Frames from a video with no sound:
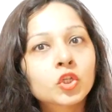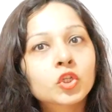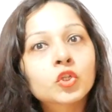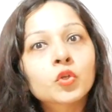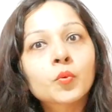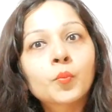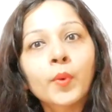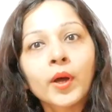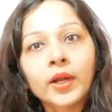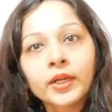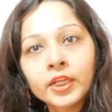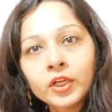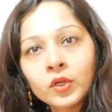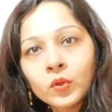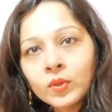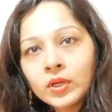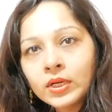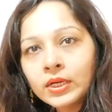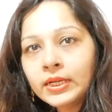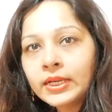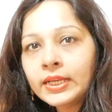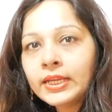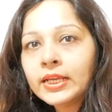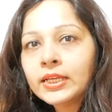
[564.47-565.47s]
So
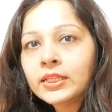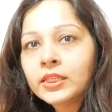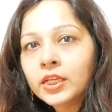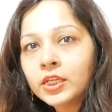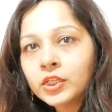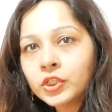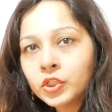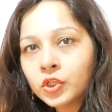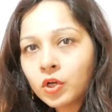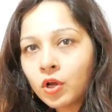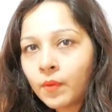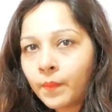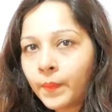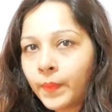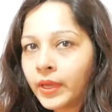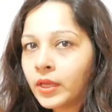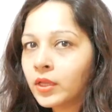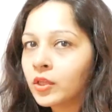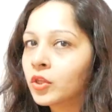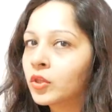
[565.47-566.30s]
particularly in this topic,